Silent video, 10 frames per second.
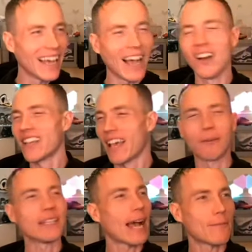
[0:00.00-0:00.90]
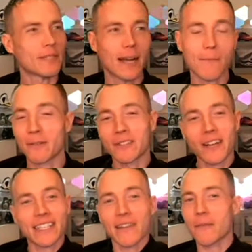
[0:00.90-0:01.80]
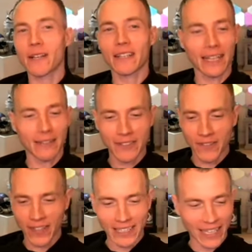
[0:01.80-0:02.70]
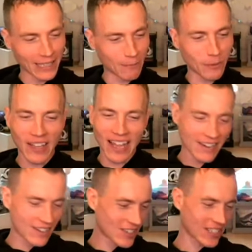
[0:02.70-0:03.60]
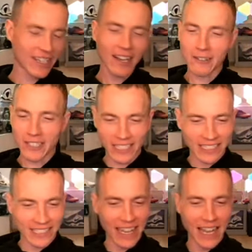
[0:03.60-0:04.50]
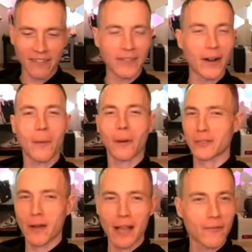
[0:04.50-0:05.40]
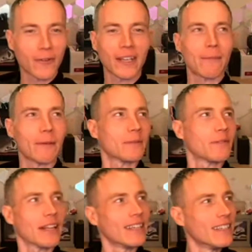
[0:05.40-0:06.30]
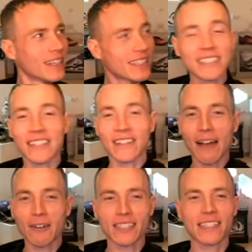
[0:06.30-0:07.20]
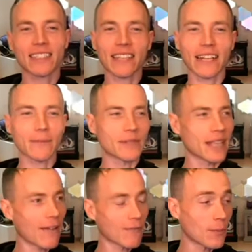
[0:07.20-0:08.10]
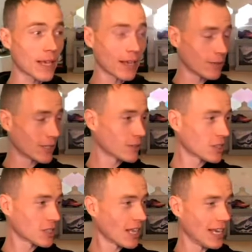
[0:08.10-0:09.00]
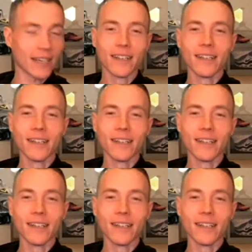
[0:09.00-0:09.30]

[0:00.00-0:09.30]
Oh yeah, we hyped it up, and it was crazy. Everybody, like, it was funny, like the players, the coaching staff, even Harbaugh's wife, who came up to me and were like, this is the loudest the stadium's ever been, which was just like